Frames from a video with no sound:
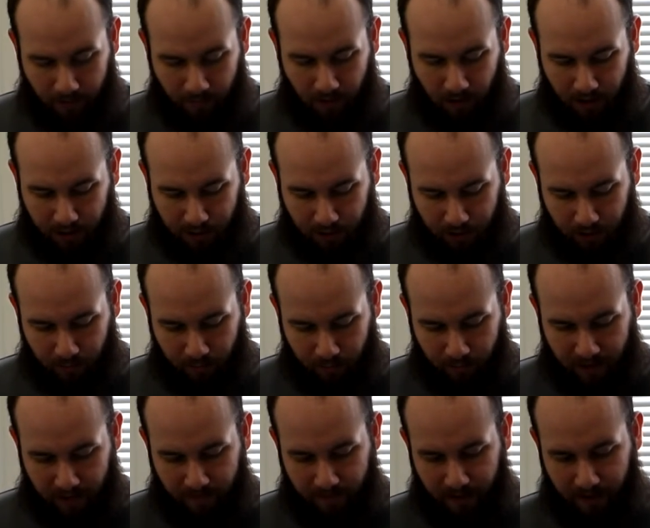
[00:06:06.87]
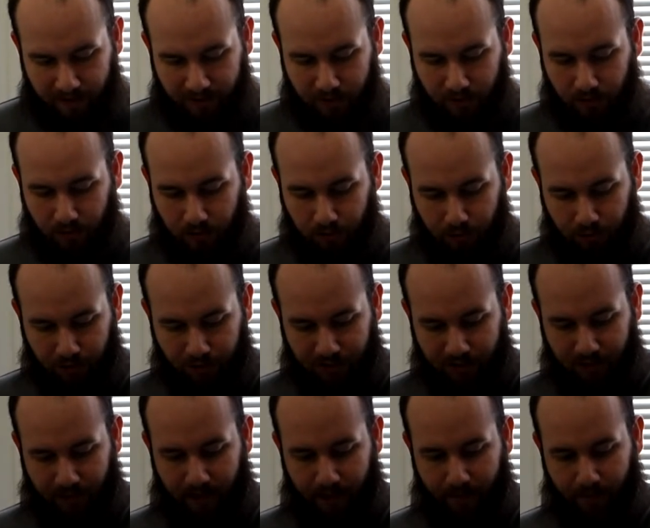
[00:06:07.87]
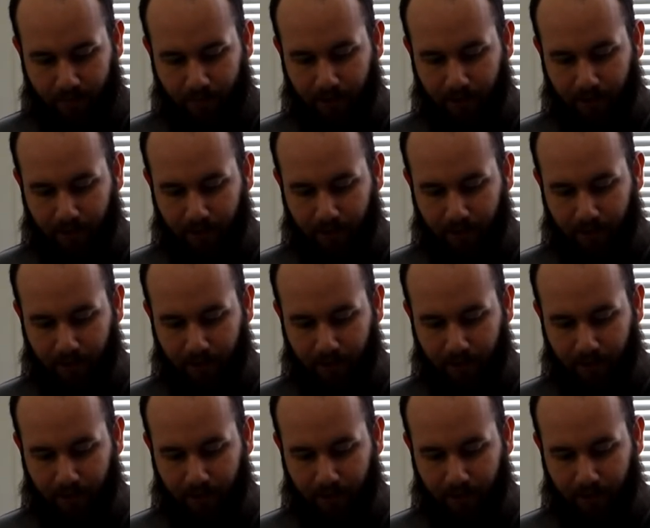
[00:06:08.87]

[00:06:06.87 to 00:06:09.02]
I'm not sure I'm a big fan of this enclosure just yet,